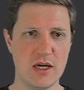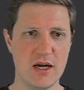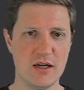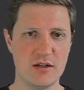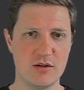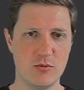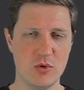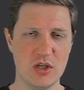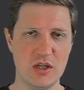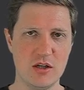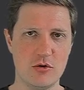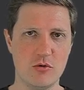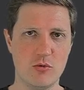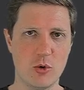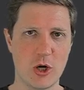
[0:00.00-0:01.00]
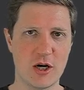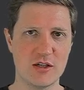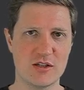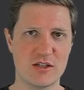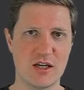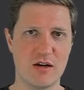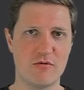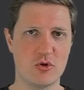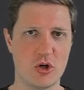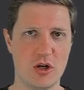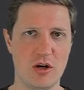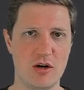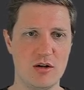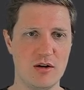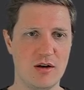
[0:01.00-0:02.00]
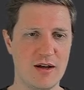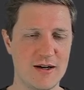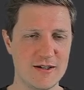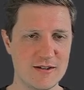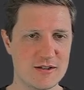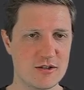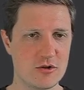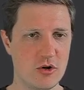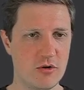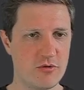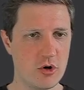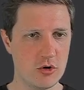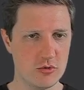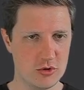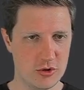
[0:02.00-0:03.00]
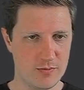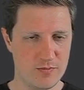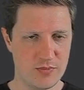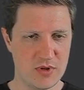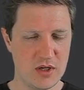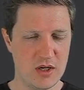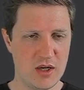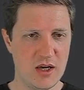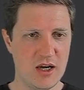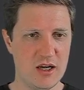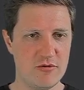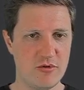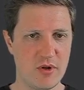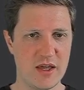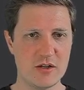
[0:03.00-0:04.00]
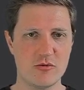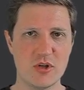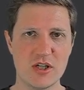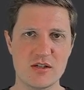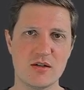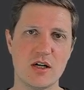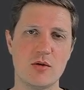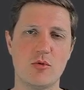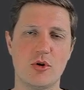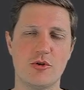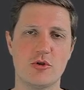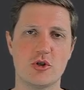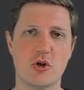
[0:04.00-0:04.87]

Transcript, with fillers: and we need to write several lines of code. And for that reason, I want to